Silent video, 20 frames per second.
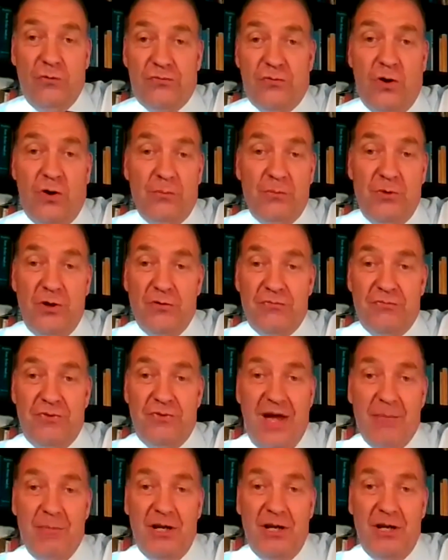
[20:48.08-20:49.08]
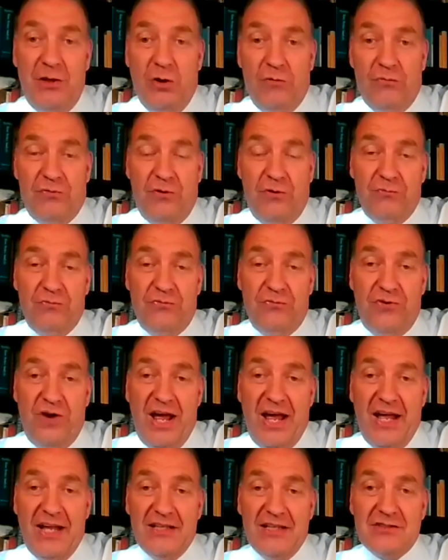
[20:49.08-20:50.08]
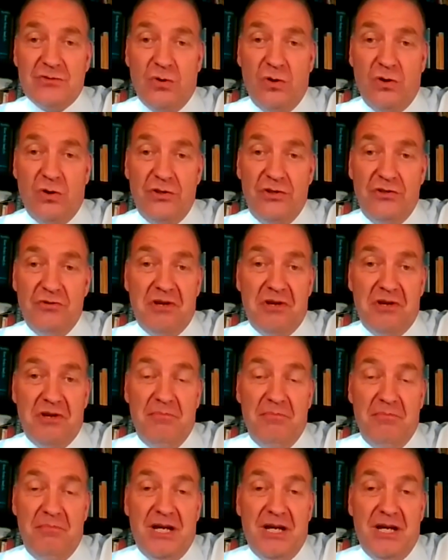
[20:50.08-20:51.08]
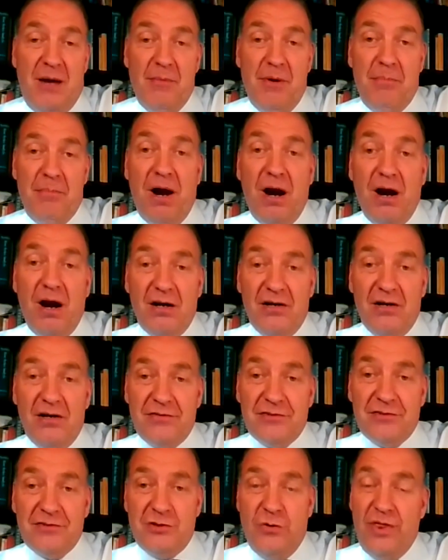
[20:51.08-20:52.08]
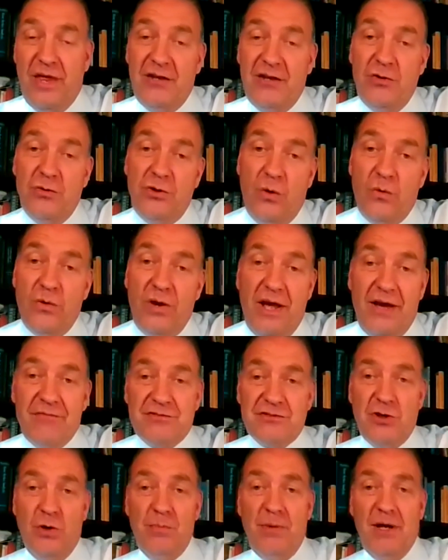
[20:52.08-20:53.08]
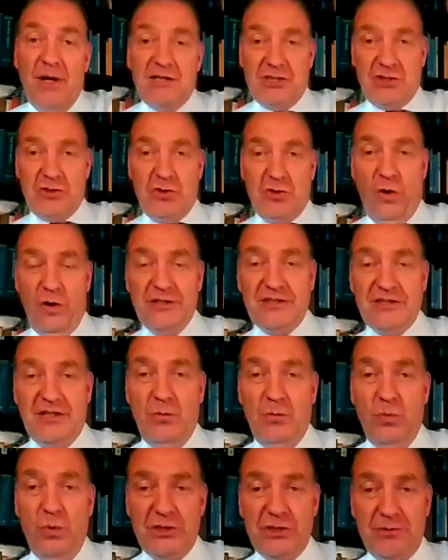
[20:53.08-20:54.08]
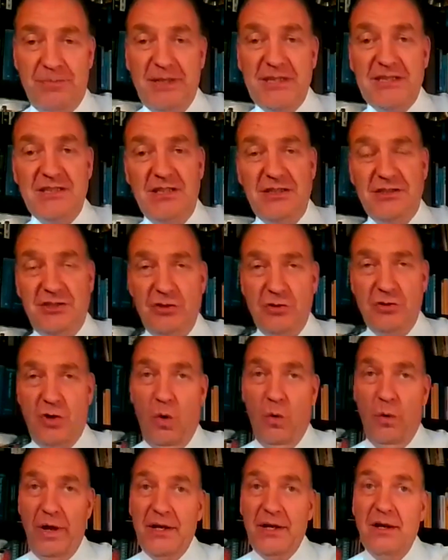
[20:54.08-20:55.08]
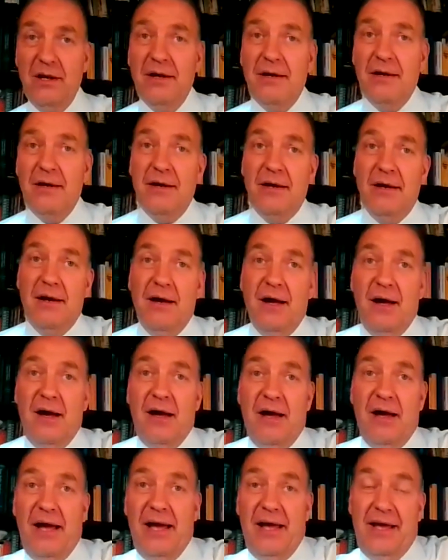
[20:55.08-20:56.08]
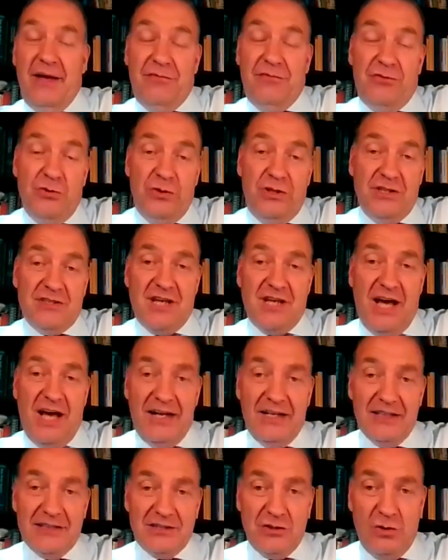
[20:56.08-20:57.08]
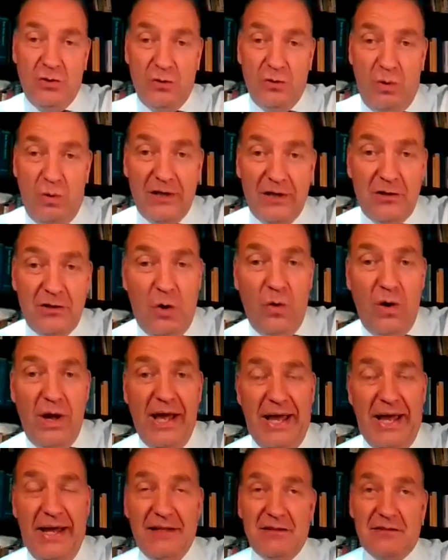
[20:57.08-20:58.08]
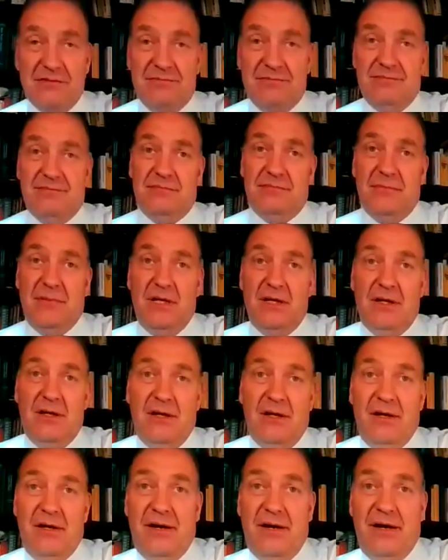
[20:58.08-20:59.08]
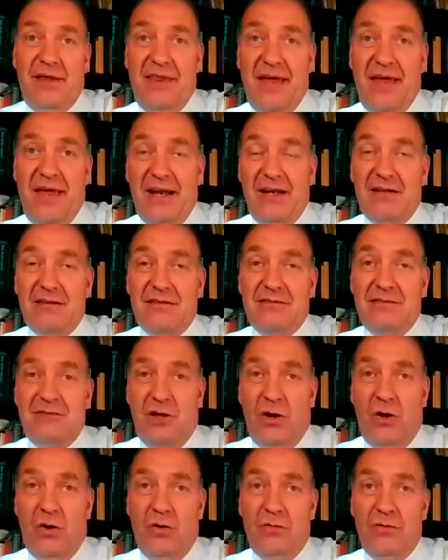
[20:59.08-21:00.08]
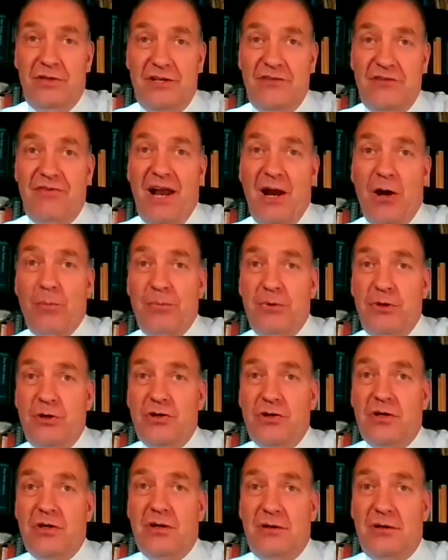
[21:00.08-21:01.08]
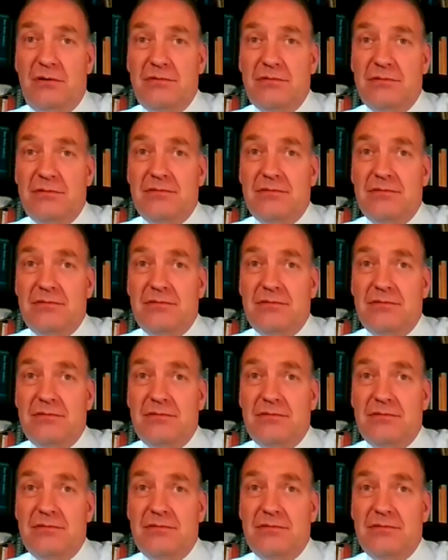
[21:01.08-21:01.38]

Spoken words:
from your family or from friends, or you can become a partner. So then you don't have so much choice in which business you go in. If you decide it's a good one, go ahead. Then, develop your